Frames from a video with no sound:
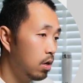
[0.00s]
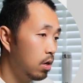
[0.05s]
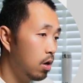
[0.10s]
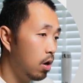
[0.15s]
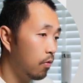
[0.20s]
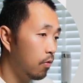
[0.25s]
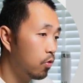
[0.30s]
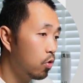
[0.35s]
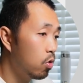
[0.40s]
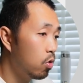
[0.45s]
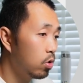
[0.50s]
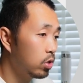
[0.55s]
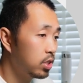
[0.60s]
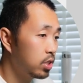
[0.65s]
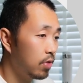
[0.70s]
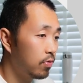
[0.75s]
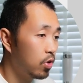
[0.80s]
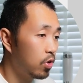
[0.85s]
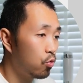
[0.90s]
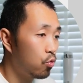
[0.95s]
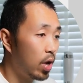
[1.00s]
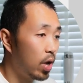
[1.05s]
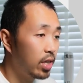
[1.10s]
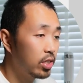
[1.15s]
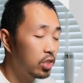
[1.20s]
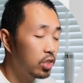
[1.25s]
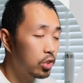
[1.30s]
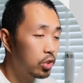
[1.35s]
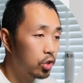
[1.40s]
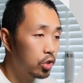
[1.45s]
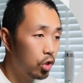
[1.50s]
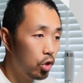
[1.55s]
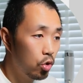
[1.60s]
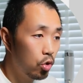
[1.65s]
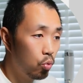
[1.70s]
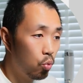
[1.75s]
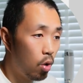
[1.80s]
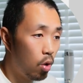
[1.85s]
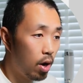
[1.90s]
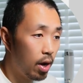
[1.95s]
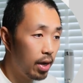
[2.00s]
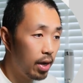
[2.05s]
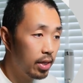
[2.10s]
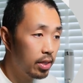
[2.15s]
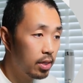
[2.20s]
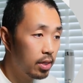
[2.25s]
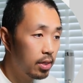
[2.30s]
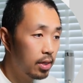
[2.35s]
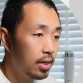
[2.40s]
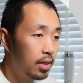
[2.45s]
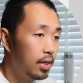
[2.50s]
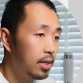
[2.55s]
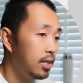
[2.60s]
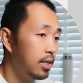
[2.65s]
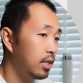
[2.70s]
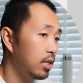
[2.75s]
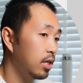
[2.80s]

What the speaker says: Of course, if the range is too wide, then